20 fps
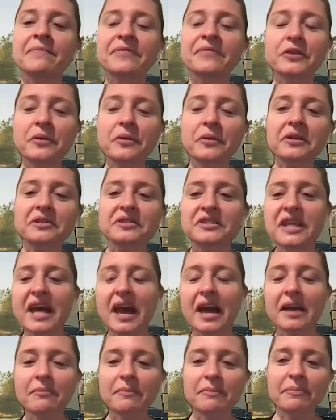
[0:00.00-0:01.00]
So there's
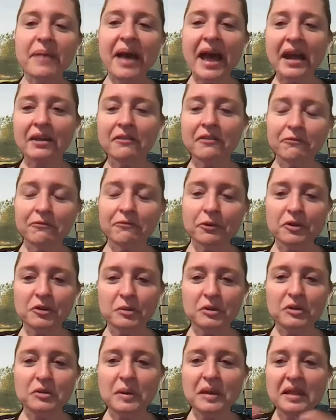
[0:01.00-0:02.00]
that back and forth
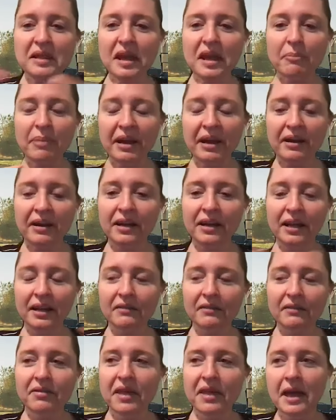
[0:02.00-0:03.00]
between that
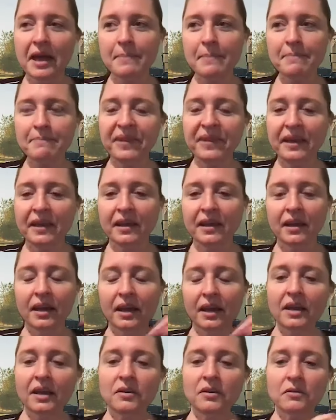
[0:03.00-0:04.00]
parallel of them
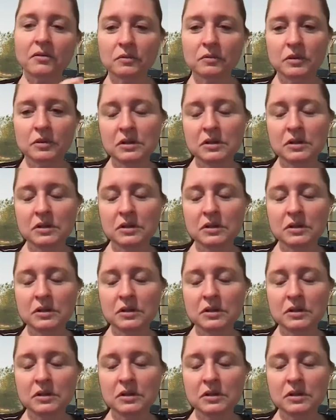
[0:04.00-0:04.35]
and